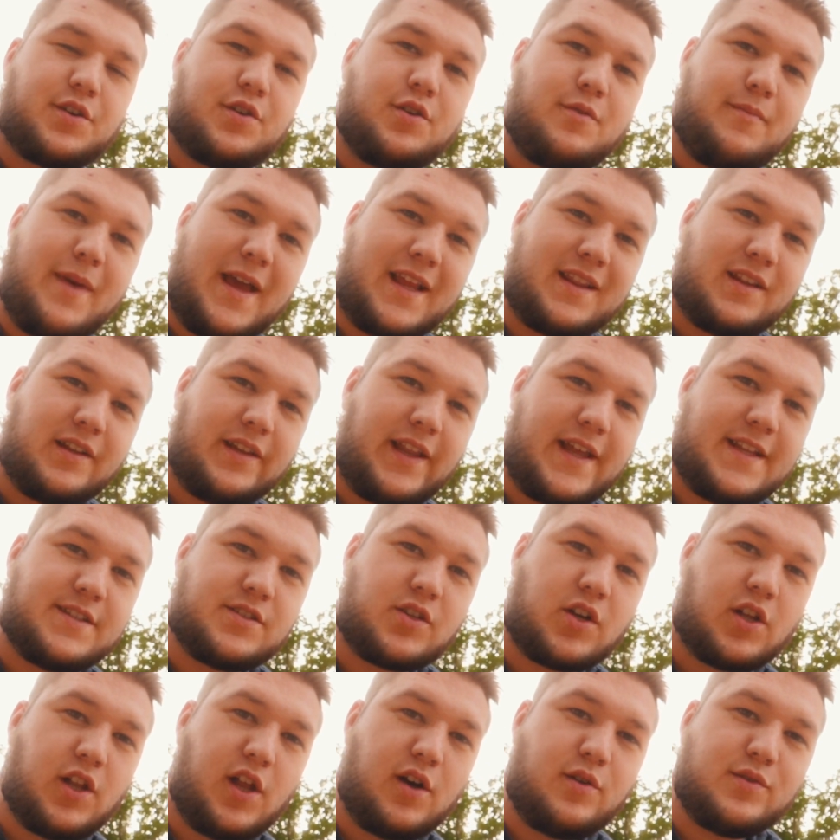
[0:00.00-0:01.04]
you make the lens
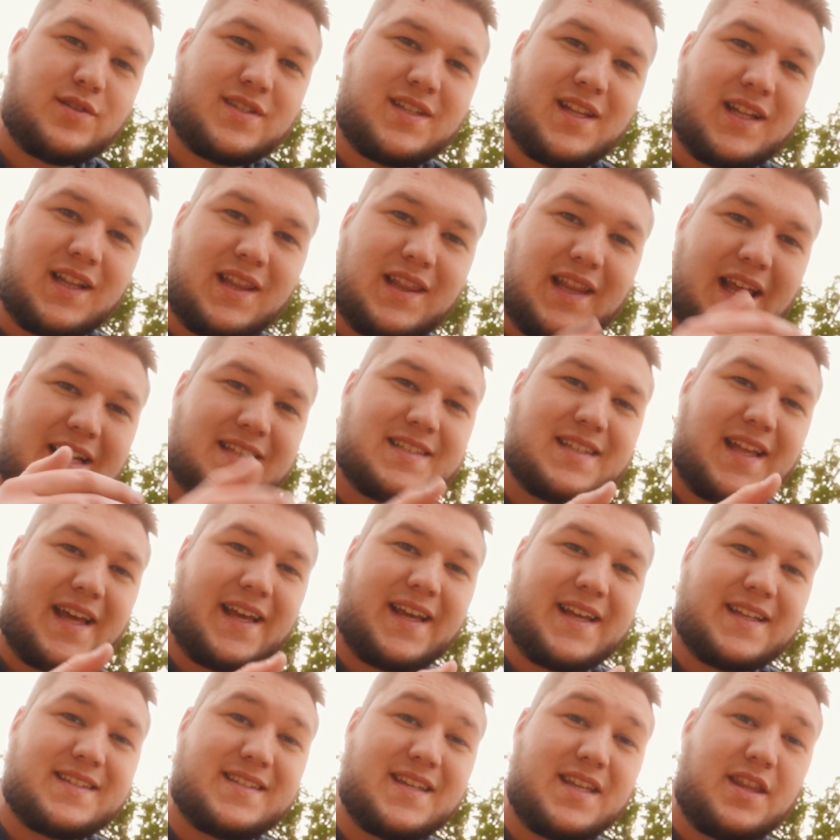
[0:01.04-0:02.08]
close, the less light
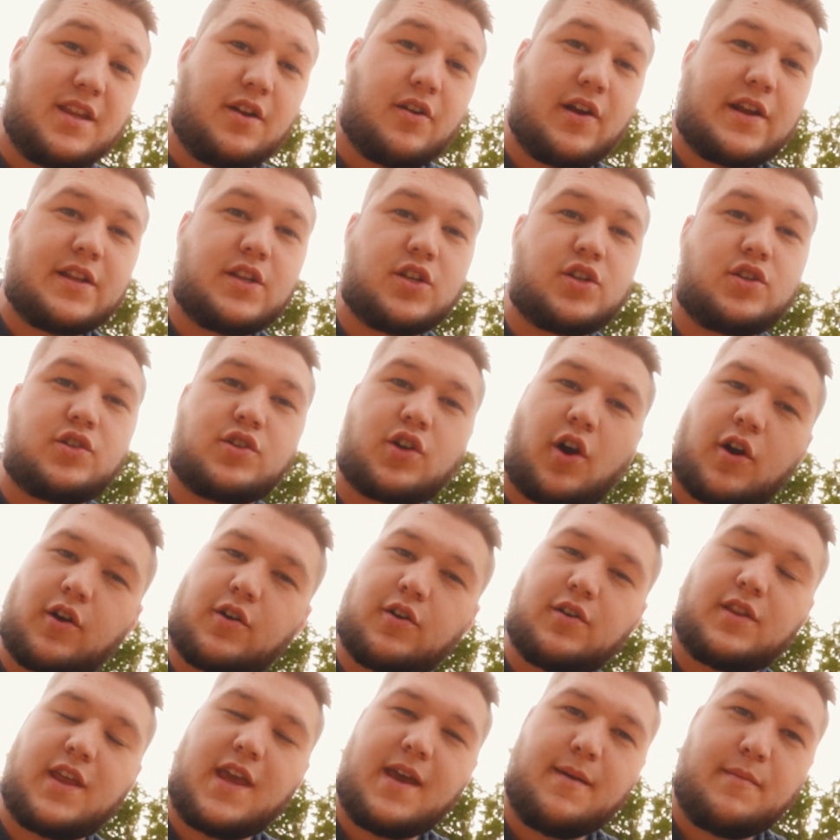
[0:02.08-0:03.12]
gets in there and the
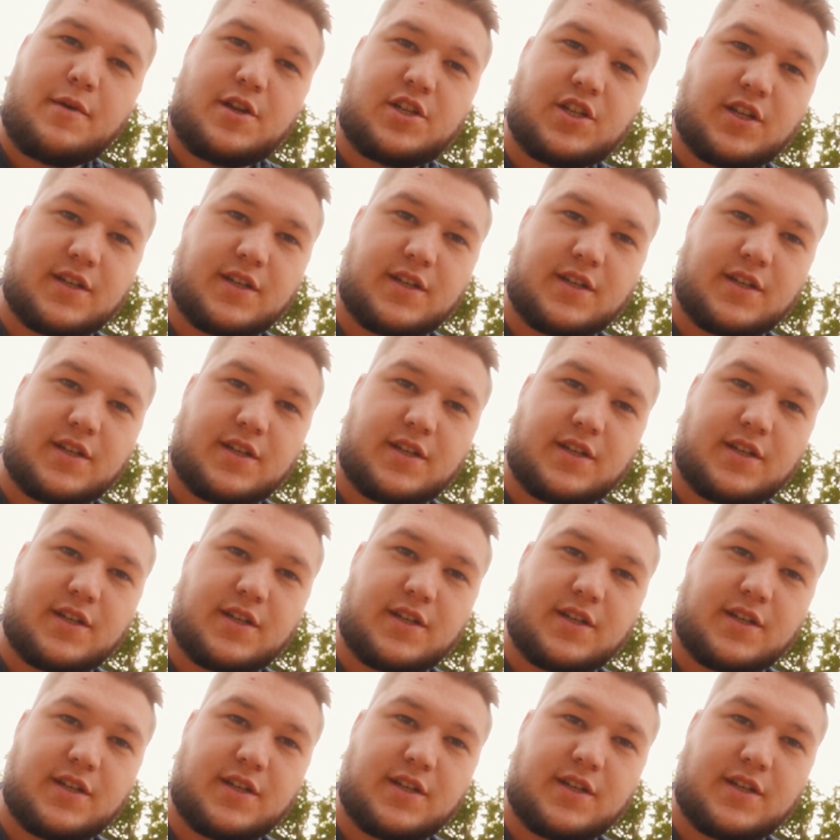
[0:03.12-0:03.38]
darker the image